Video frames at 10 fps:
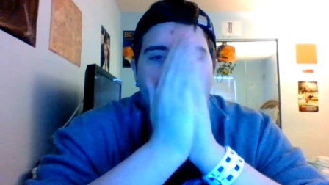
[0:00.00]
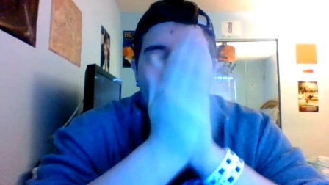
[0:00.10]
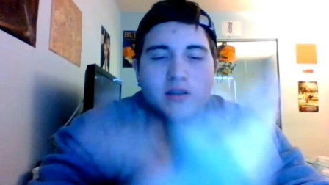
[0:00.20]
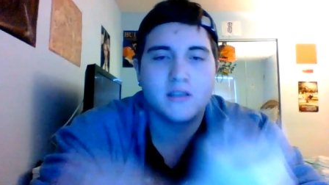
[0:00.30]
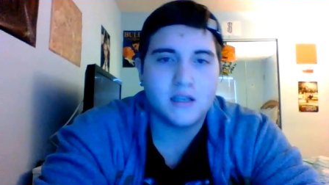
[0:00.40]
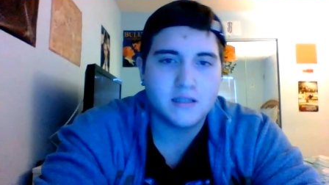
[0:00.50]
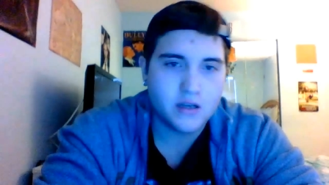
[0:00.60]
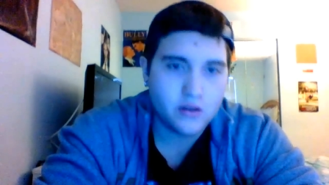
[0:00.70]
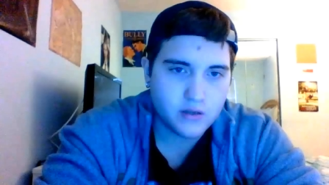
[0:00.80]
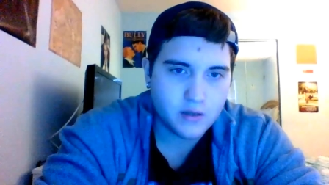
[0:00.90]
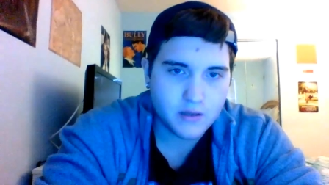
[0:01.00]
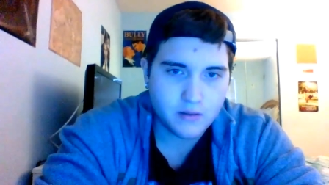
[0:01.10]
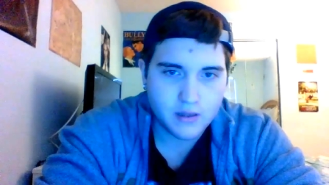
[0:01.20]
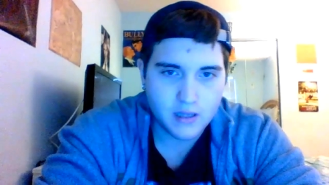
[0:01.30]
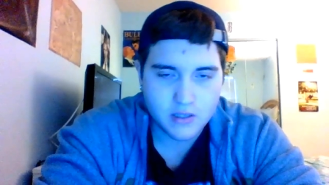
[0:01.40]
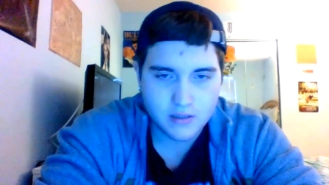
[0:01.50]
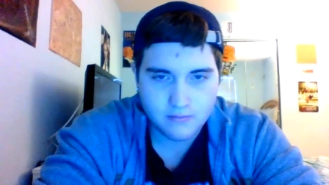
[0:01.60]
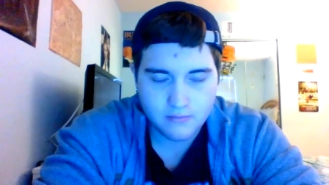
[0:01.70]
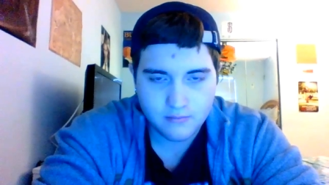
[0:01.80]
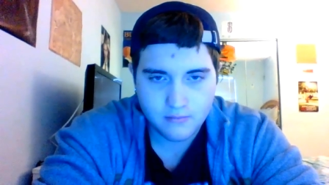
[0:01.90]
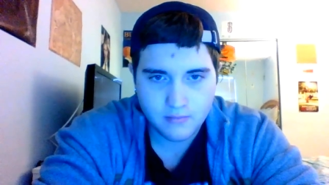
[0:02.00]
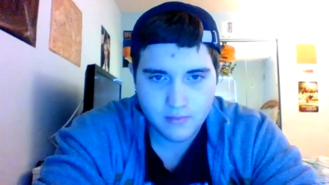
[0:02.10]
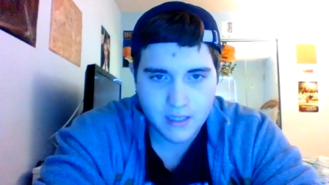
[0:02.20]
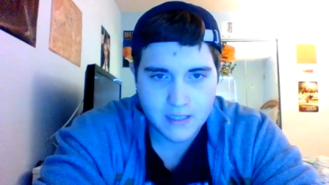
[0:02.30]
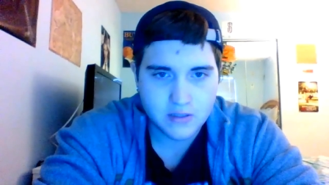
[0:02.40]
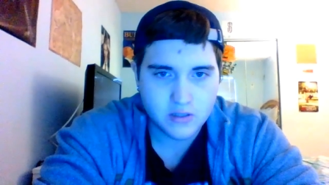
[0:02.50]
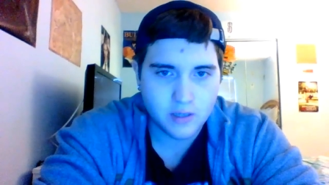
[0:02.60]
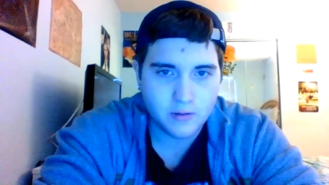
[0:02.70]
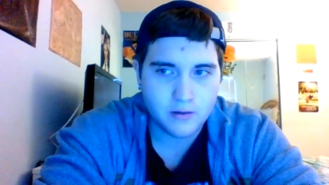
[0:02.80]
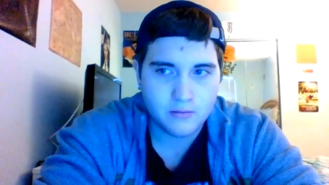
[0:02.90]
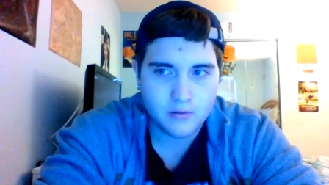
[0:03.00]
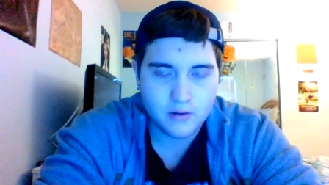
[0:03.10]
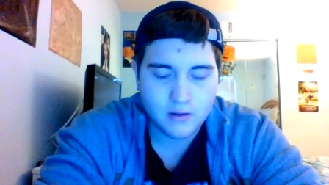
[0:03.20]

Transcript: We just lost another WWE legend. Ladies and gentlemen,